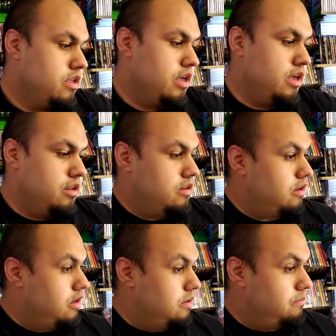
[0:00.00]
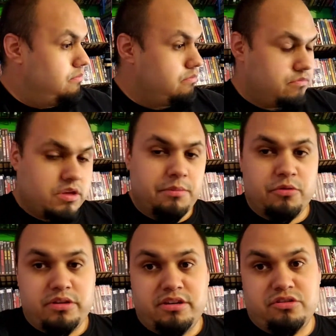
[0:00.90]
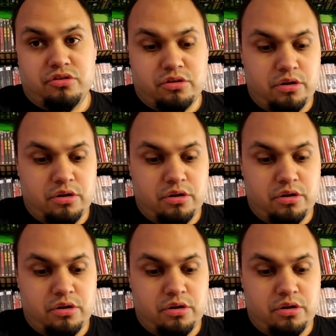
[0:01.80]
and comes with a digital